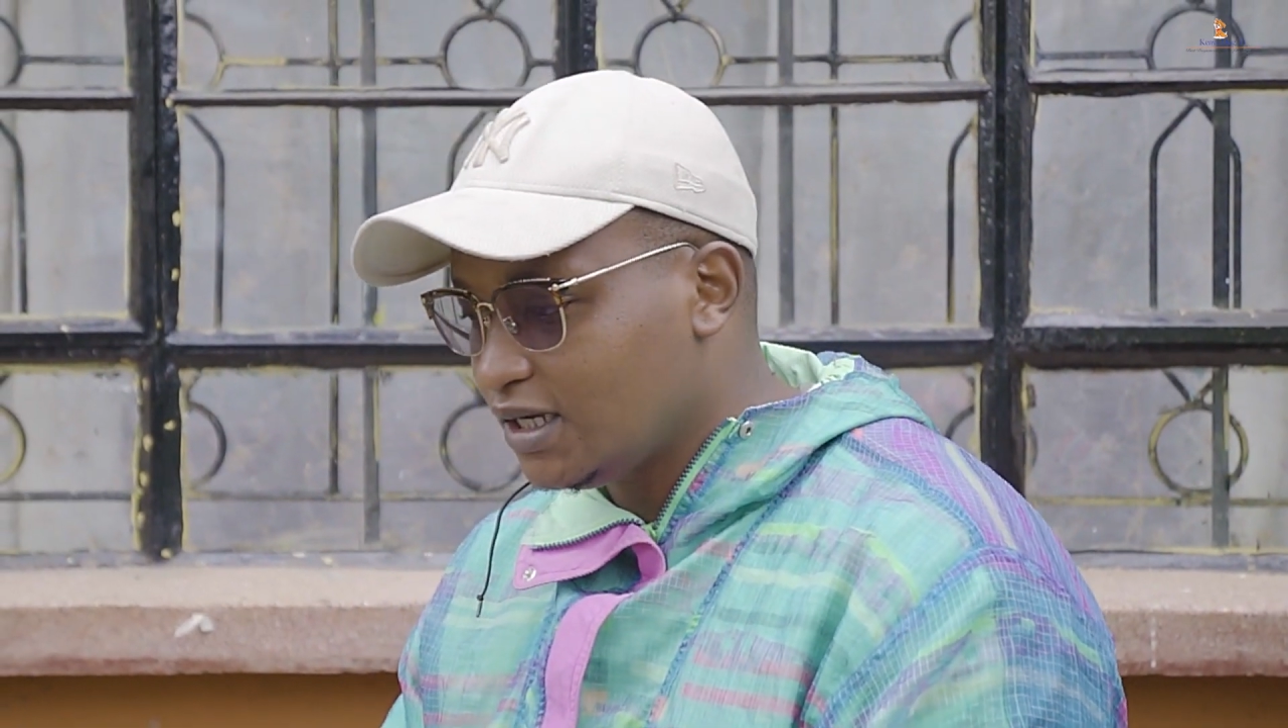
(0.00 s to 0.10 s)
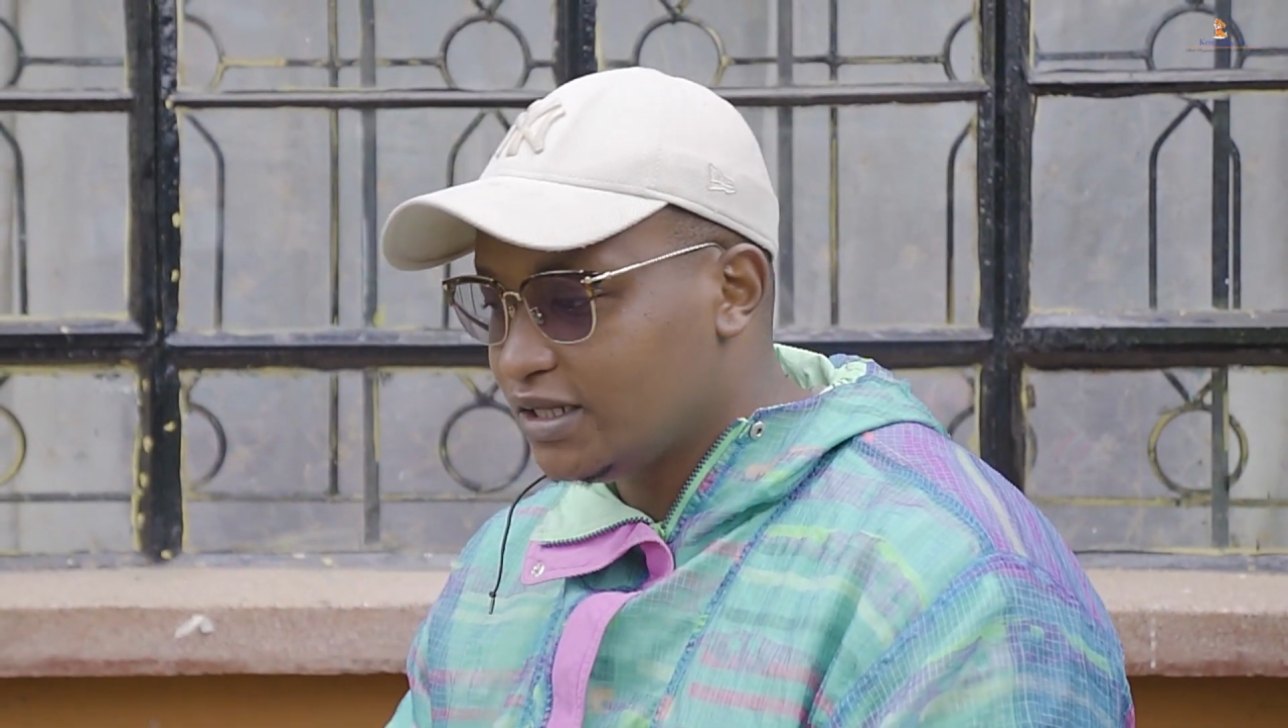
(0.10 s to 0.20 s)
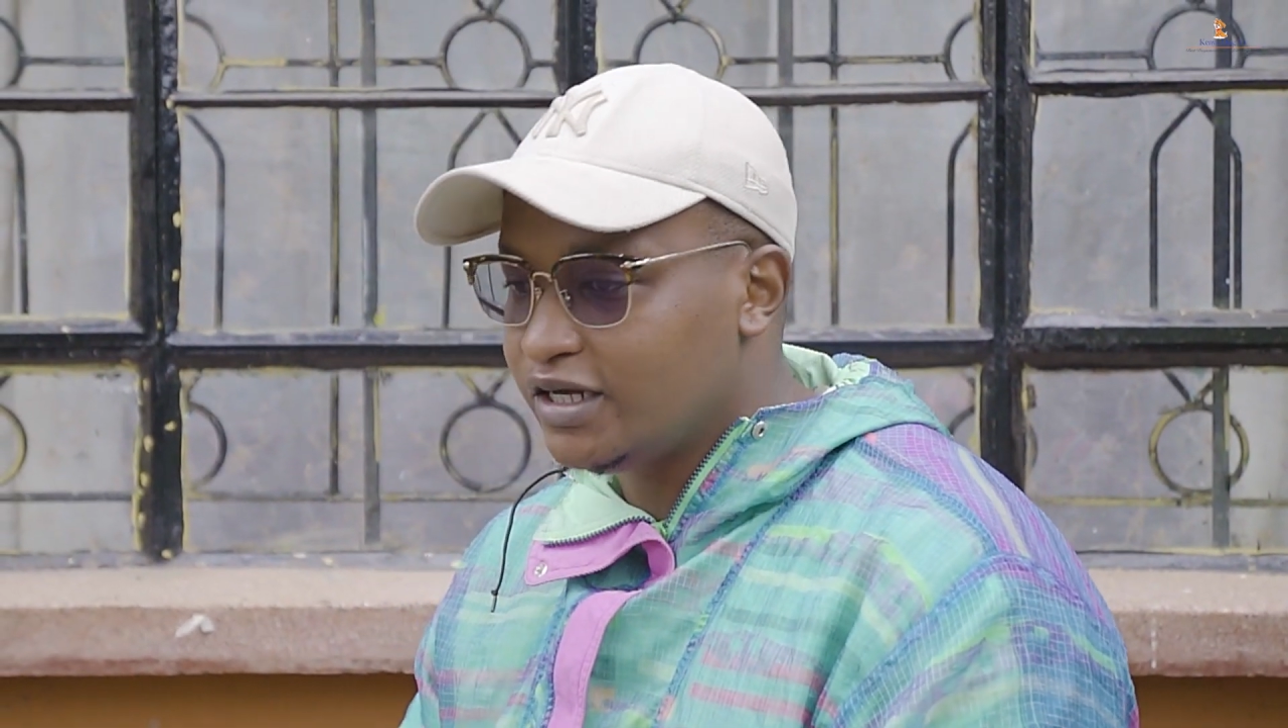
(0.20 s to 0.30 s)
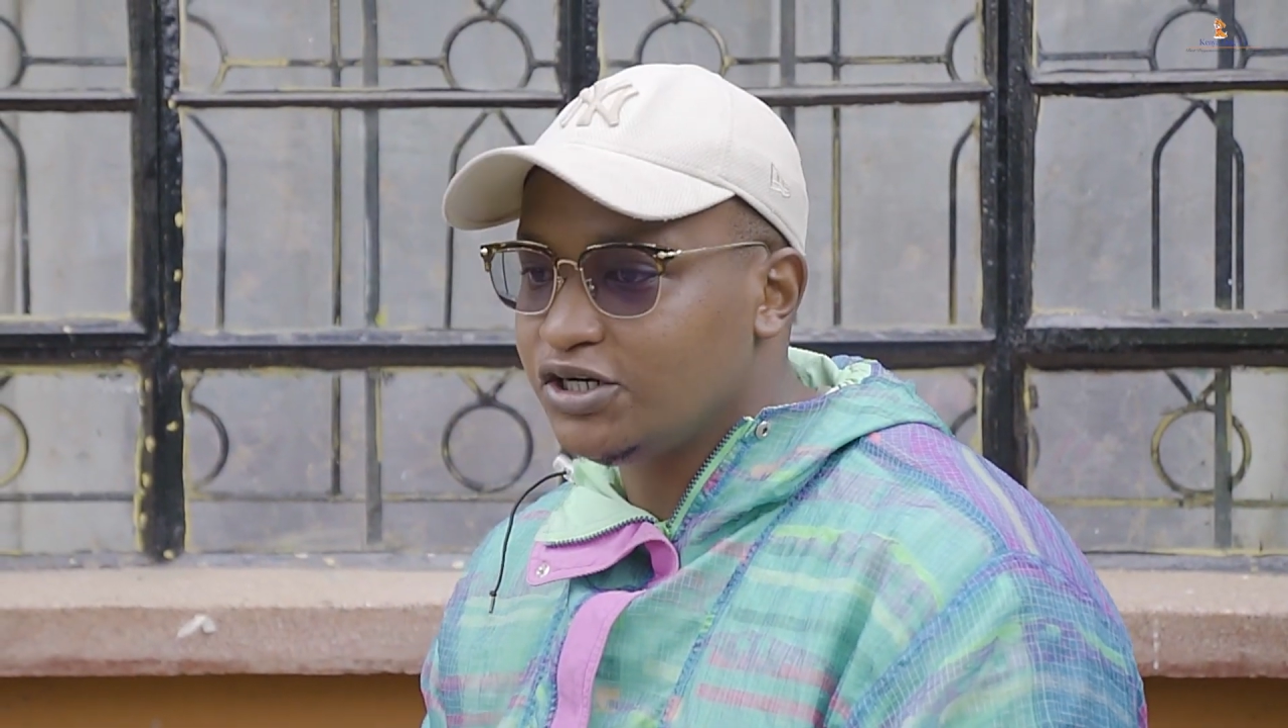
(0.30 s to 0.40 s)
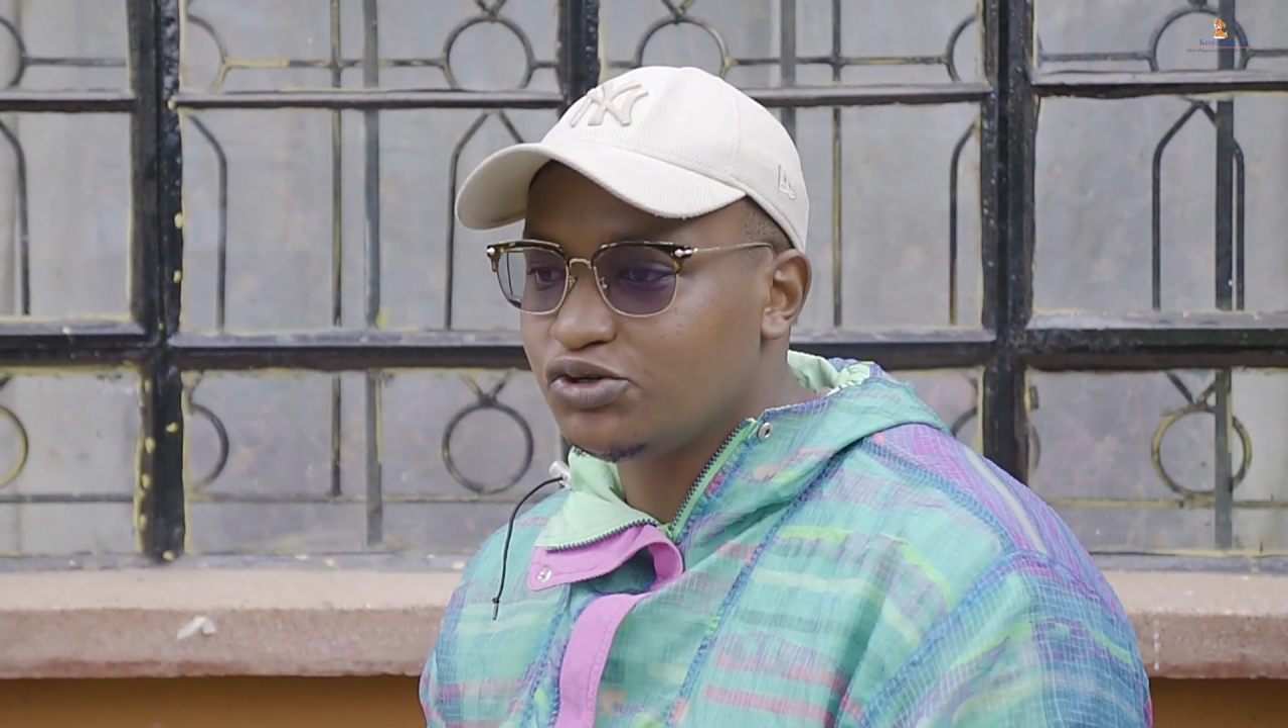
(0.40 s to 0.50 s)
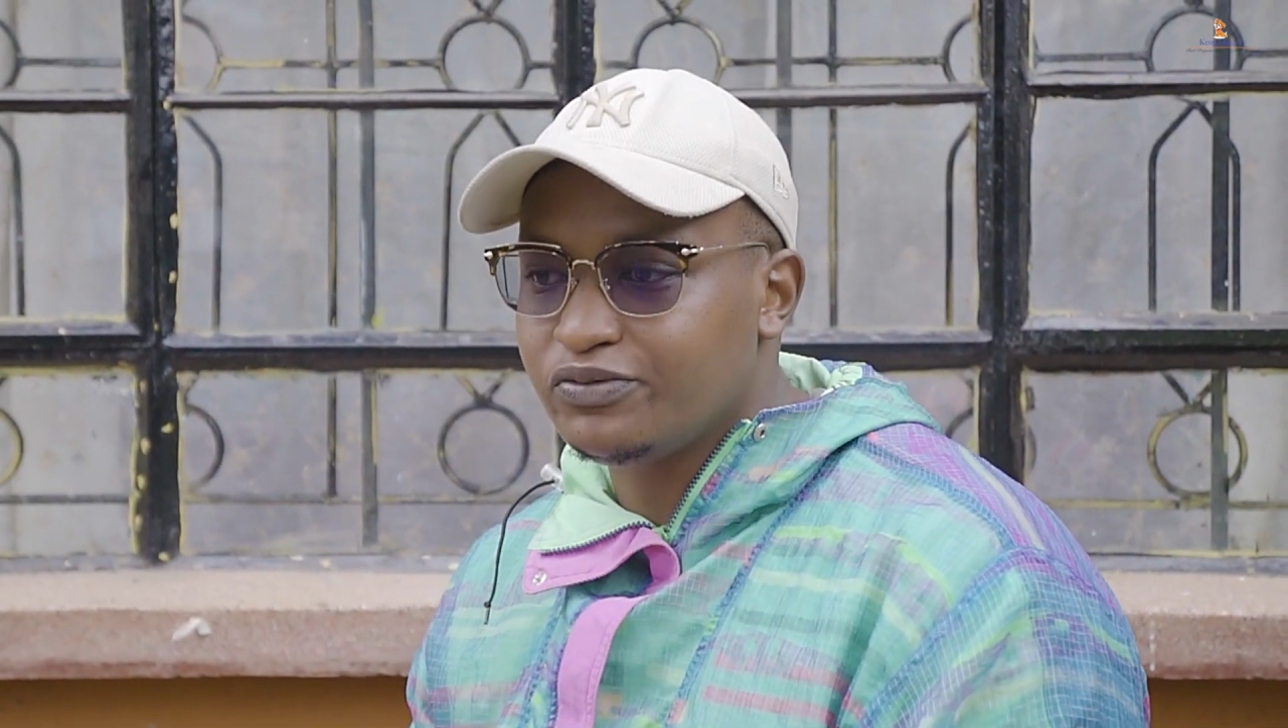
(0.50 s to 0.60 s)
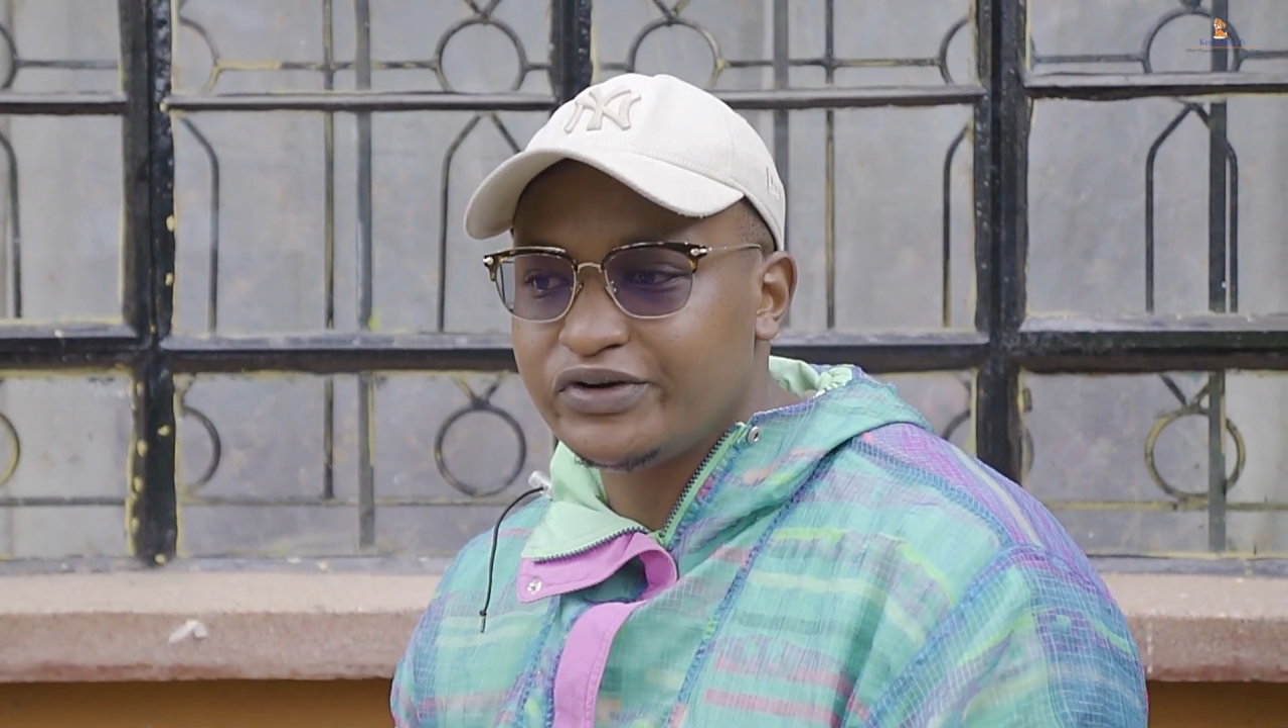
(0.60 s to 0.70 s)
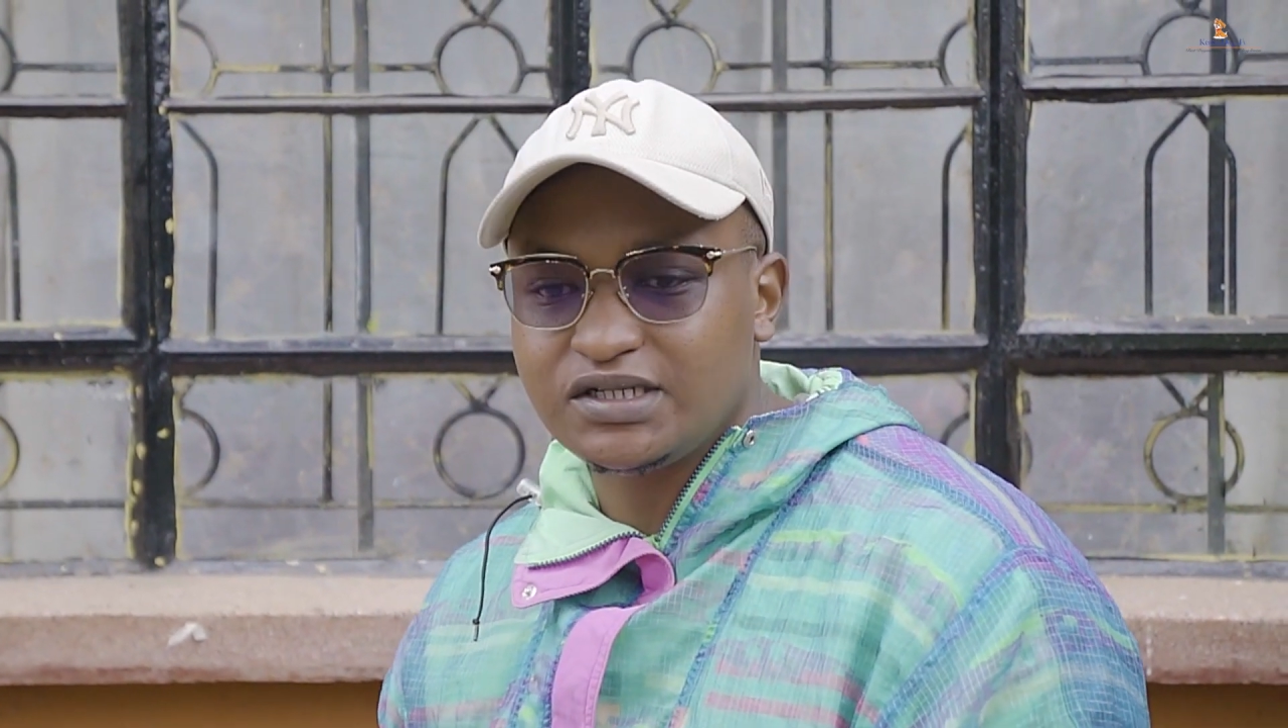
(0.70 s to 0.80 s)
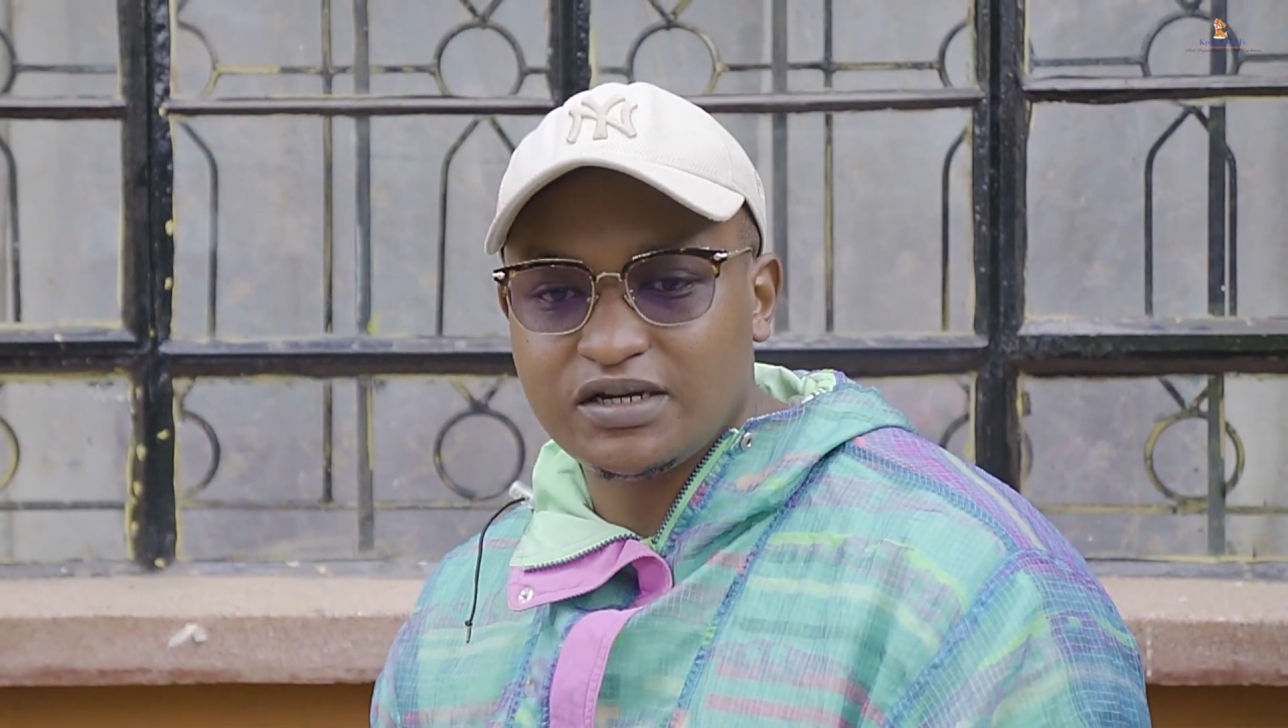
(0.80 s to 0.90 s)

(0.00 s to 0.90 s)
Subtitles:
then it will bring